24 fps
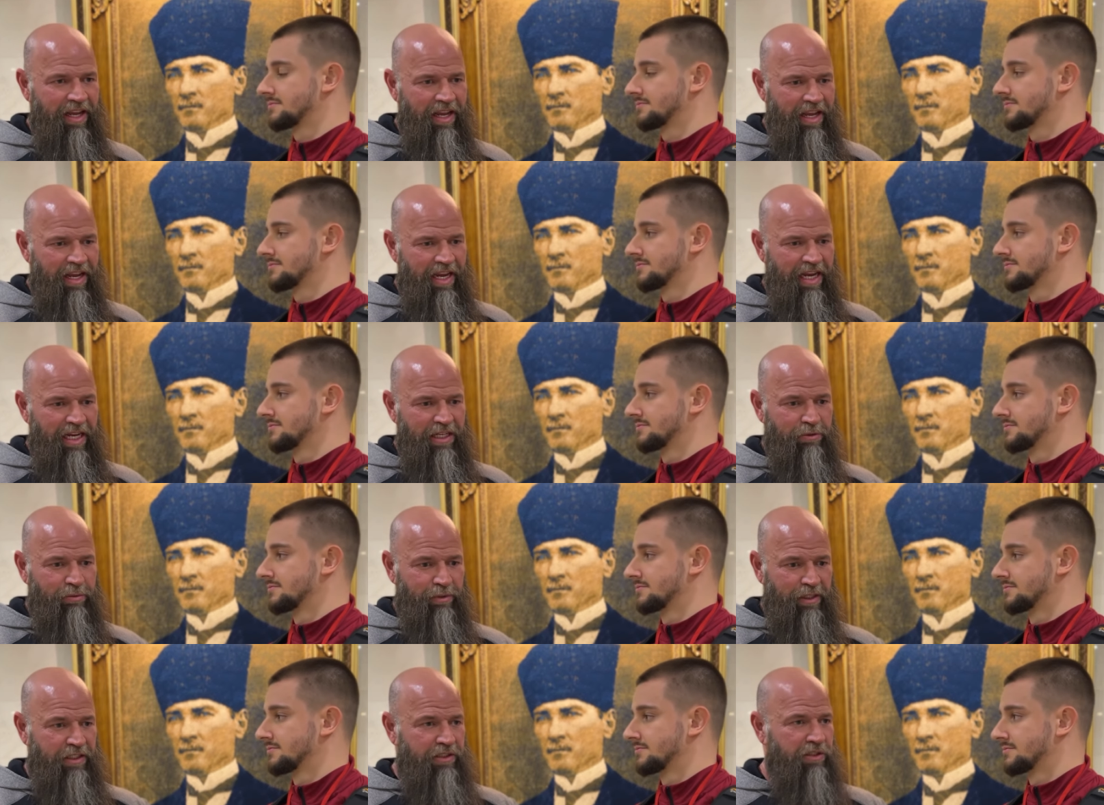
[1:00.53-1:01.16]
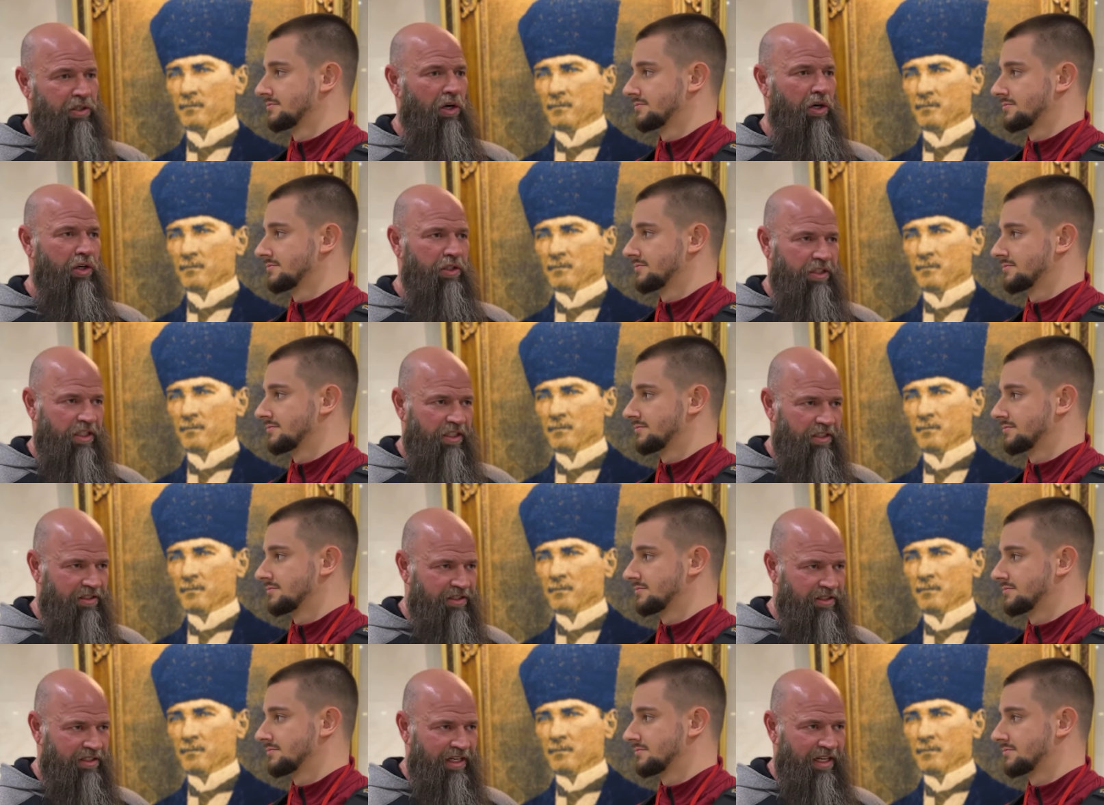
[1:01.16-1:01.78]
Speaker 1: his
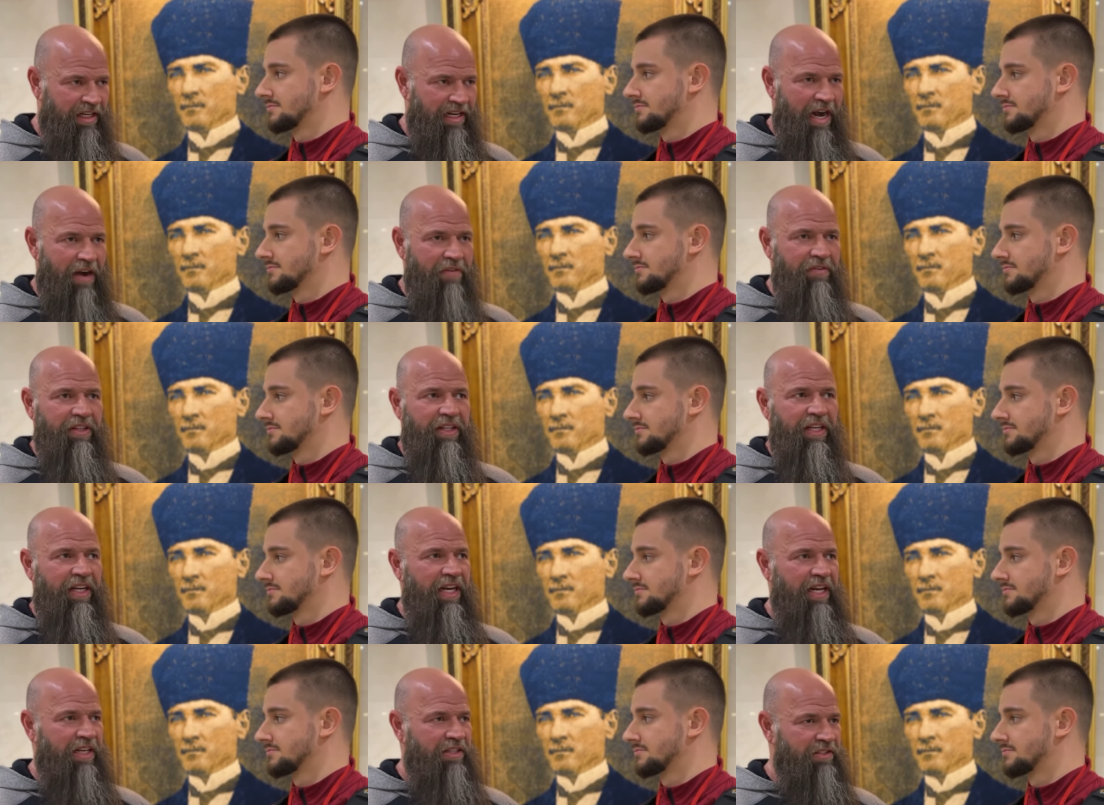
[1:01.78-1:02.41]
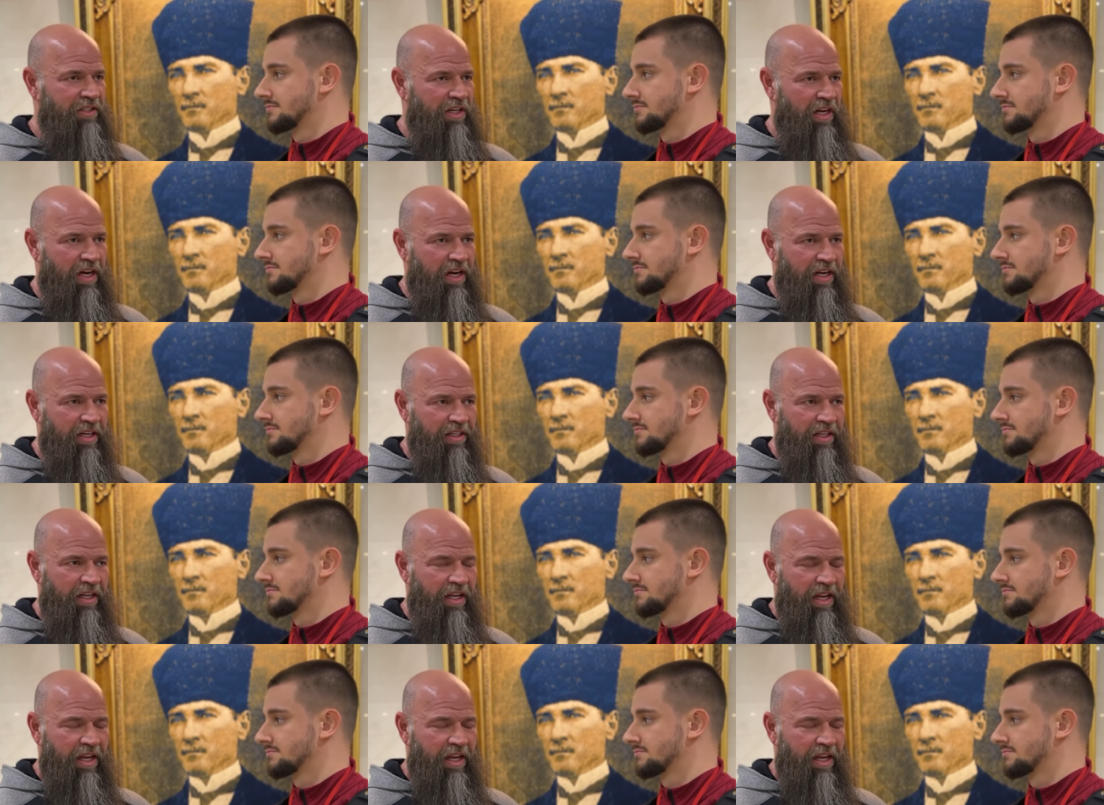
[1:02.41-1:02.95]
resurgence and everything he's done.